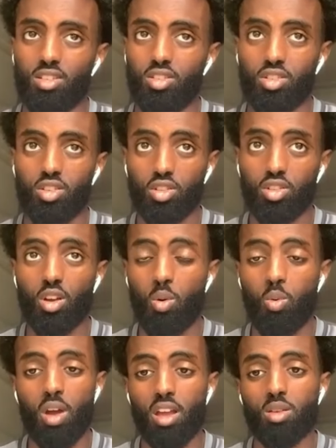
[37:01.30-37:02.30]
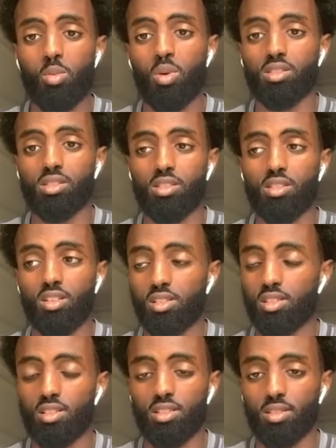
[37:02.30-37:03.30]
it's just go where you want it.
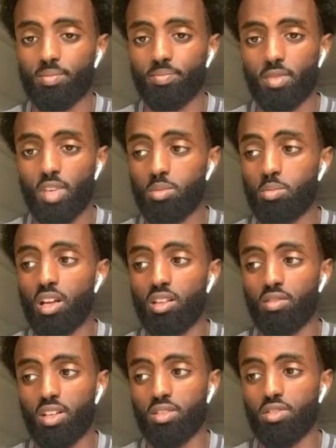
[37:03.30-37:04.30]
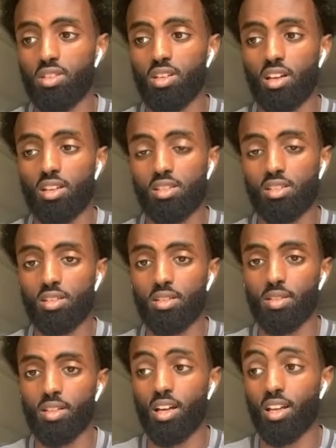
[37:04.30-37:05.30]
Honestly, that's my advice for you guys,
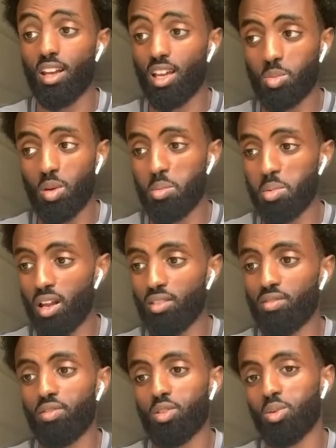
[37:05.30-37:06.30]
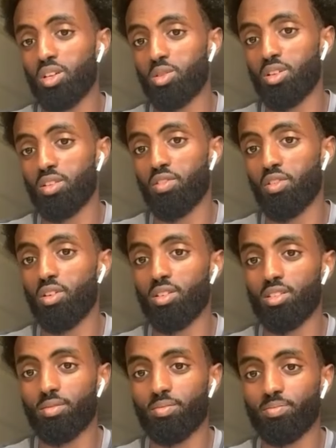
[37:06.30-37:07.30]
and that's my plan for twenty twenty four.